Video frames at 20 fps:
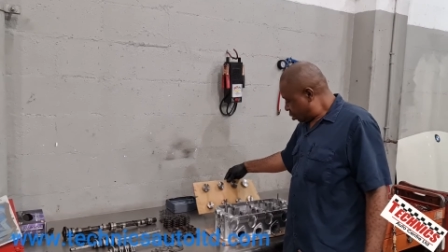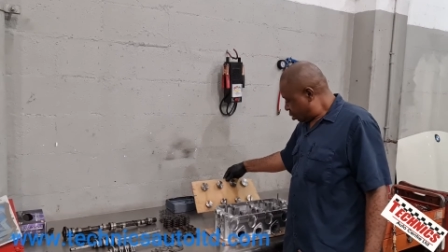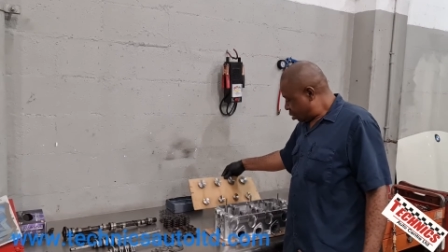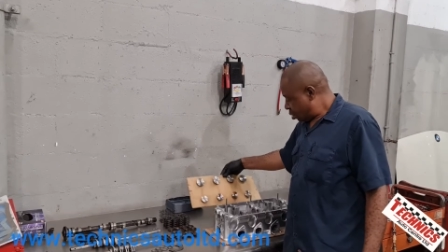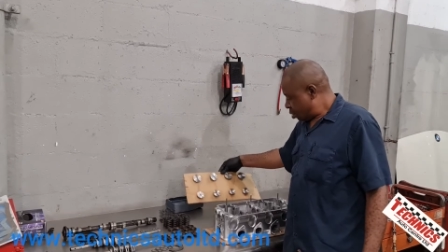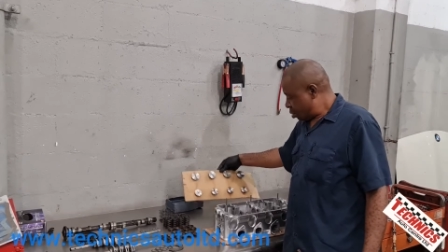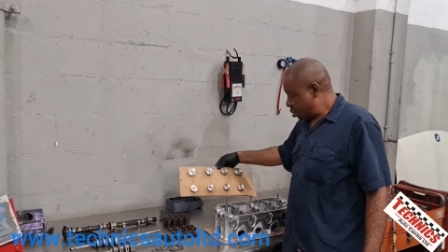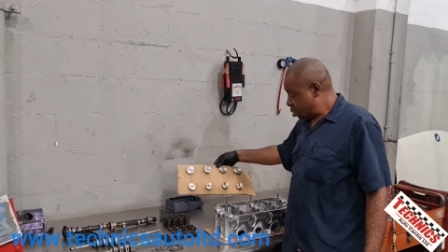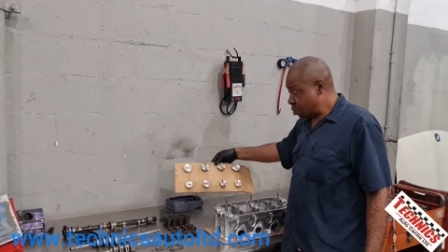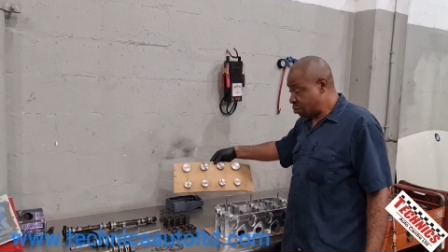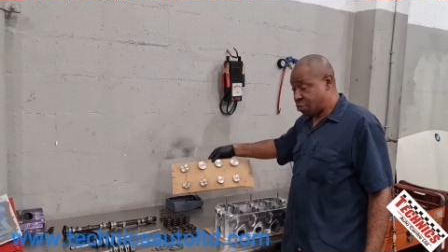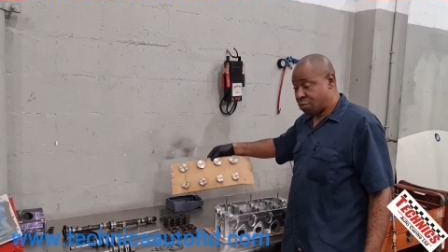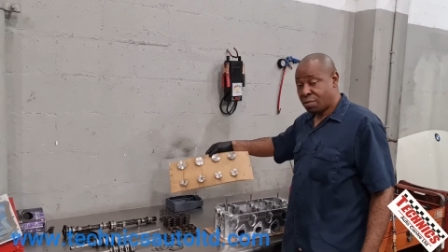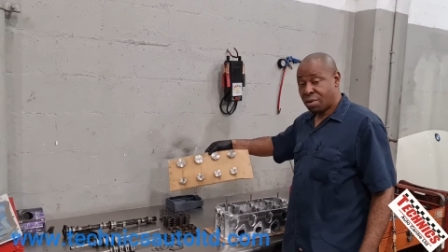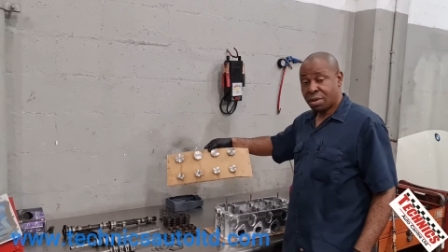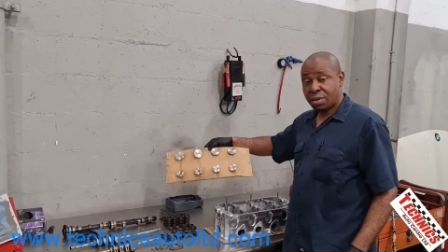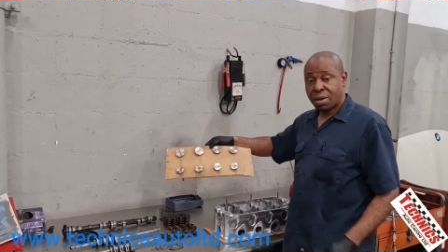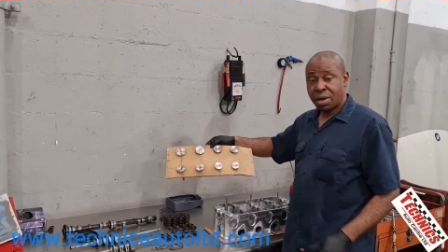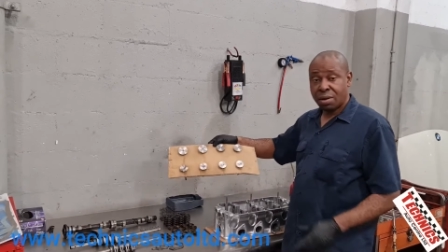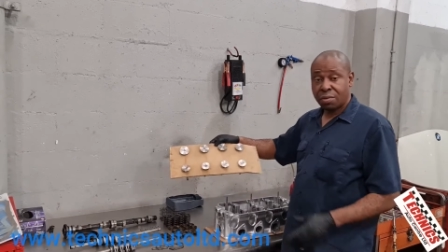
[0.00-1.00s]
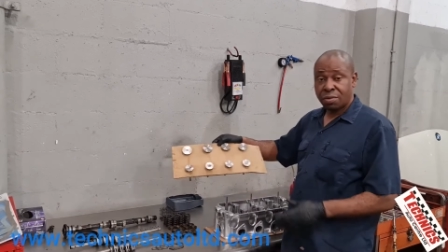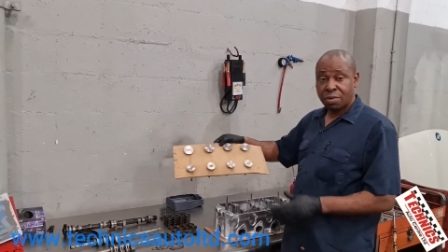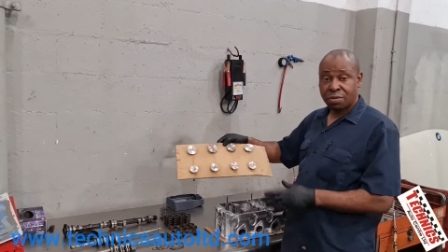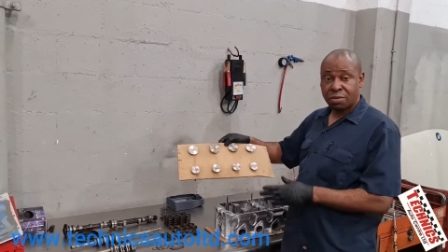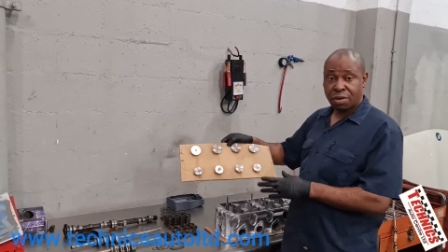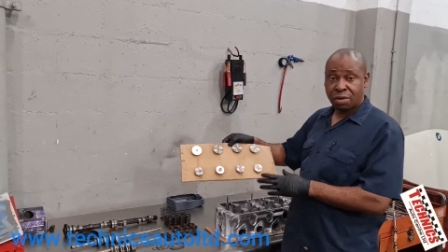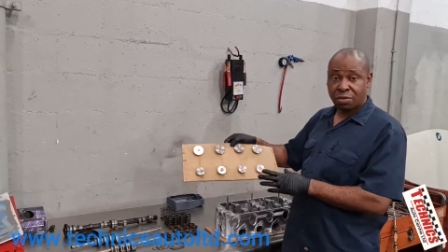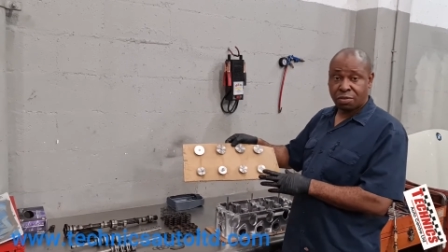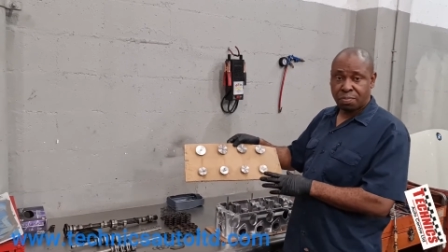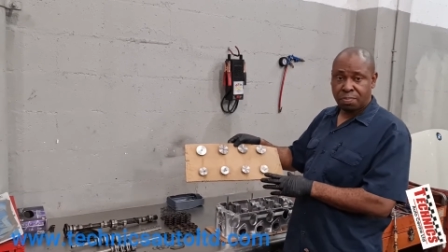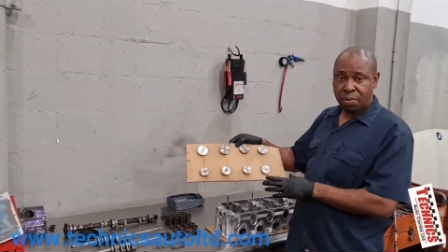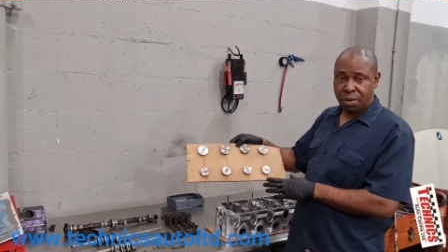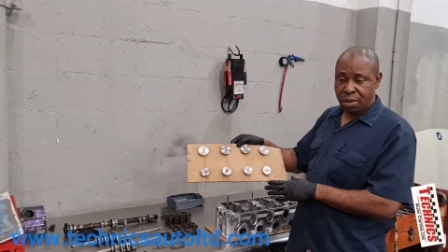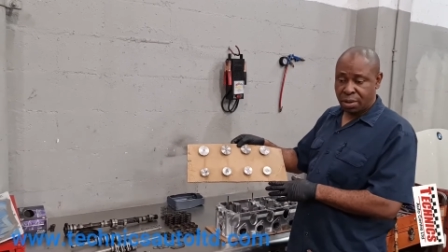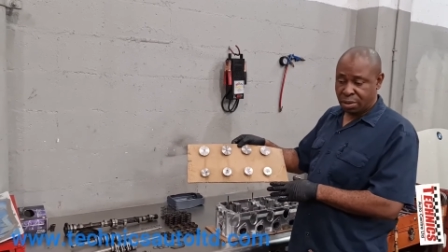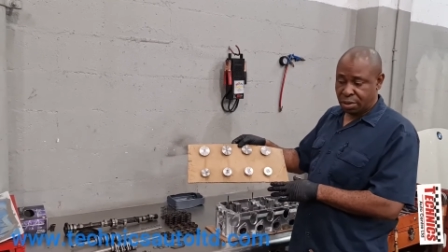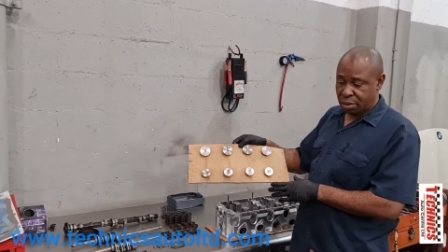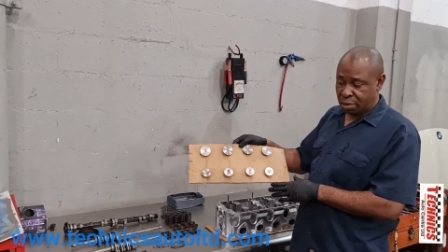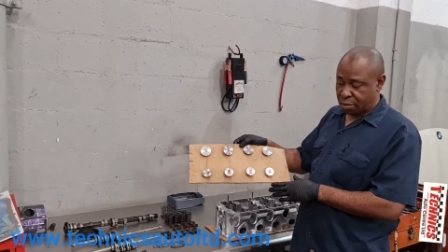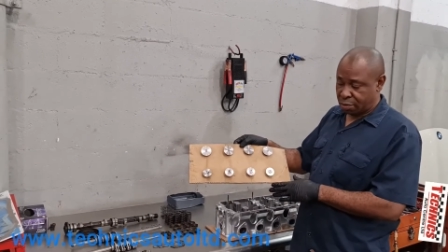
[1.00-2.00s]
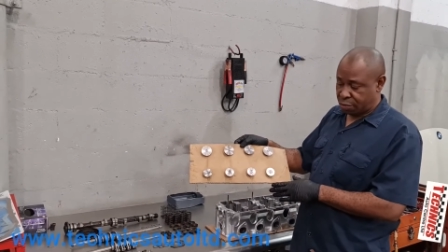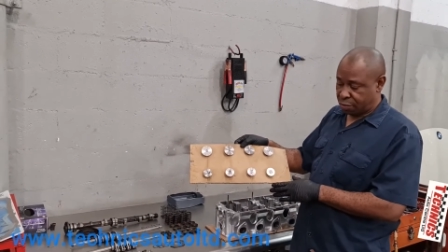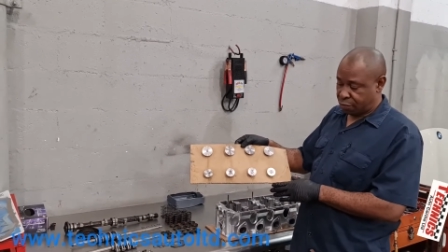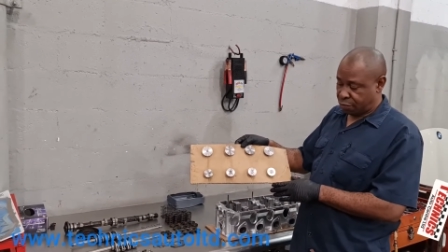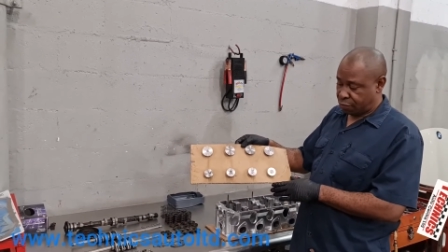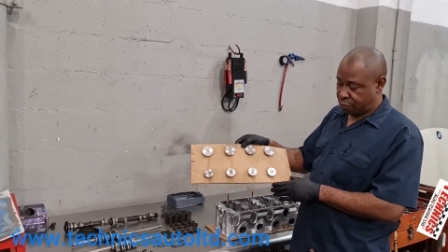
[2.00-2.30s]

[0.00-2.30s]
And this is what I was explaining